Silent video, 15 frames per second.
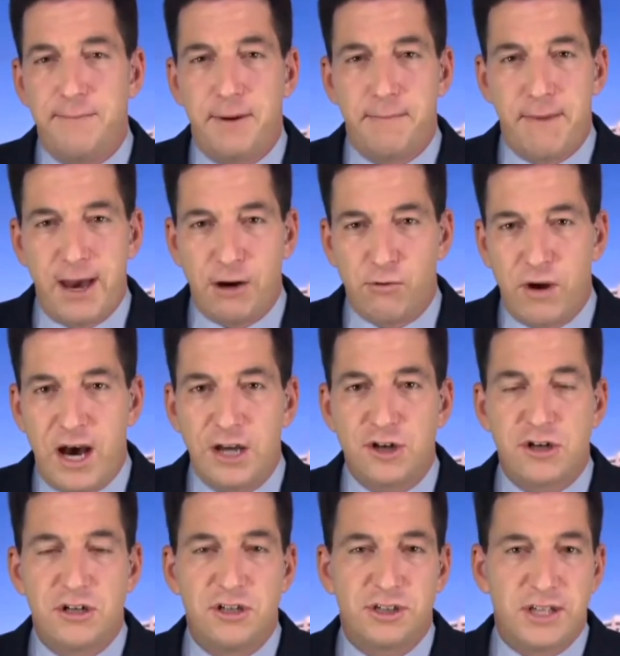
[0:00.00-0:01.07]
but Mike
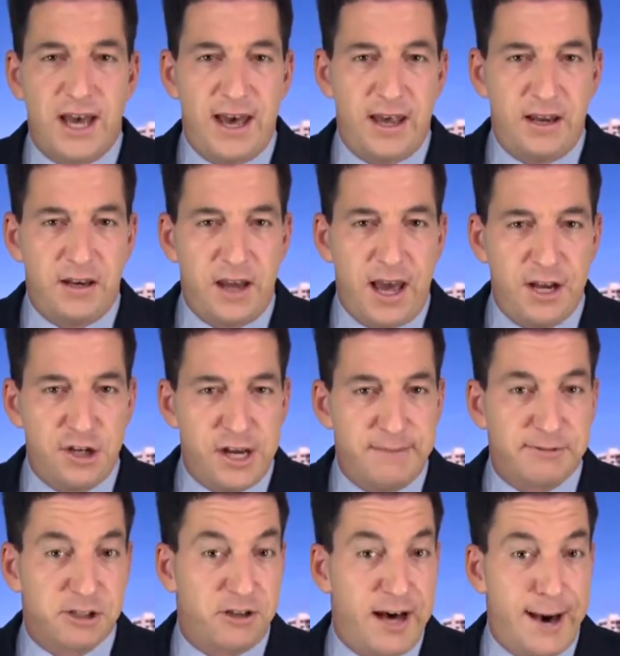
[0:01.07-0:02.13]
Rogers and, and
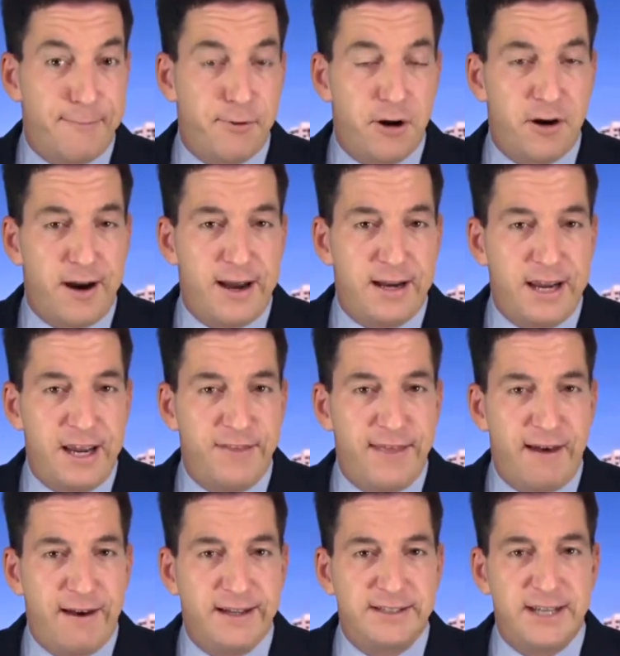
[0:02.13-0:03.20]
James Clapper and Keith
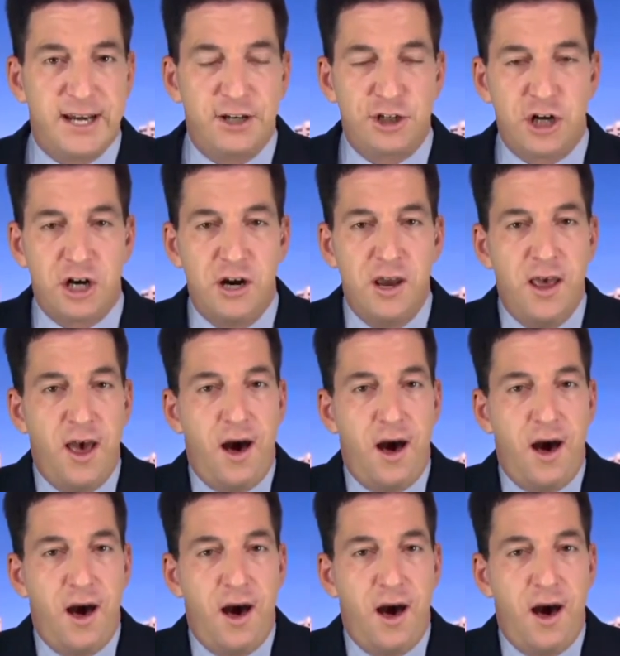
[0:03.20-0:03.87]
Alexander,